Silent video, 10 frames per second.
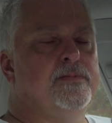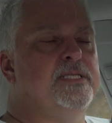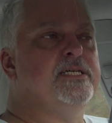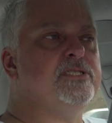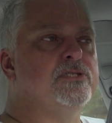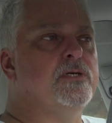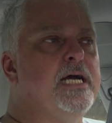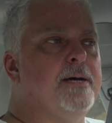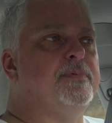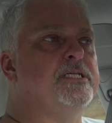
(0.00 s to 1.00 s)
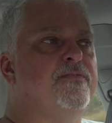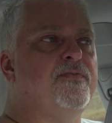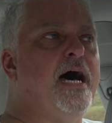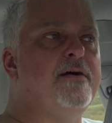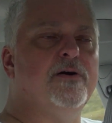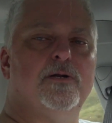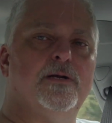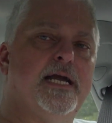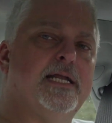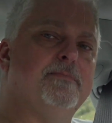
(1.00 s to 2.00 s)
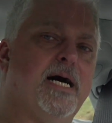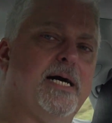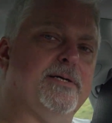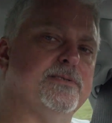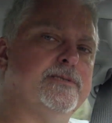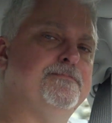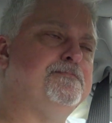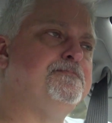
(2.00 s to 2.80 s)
This trip is 580 miles.